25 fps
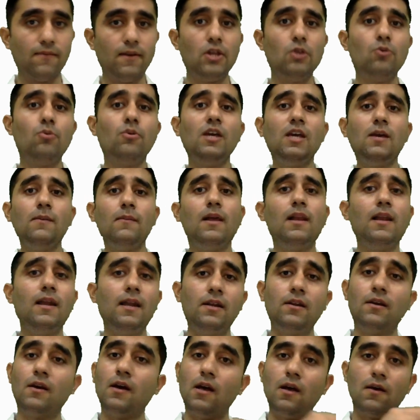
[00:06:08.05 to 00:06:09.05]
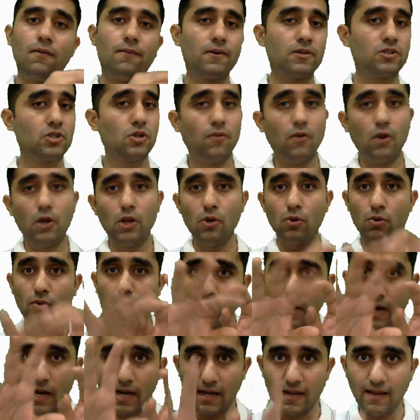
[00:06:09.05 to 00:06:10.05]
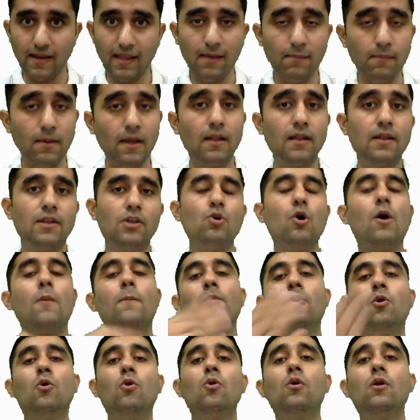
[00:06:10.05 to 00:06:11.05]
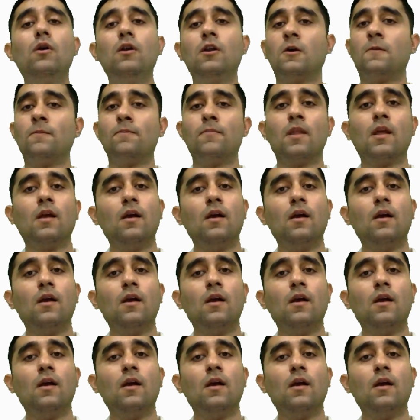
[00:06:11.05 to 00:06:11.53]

When you email it, first of all, you write an email, you upload,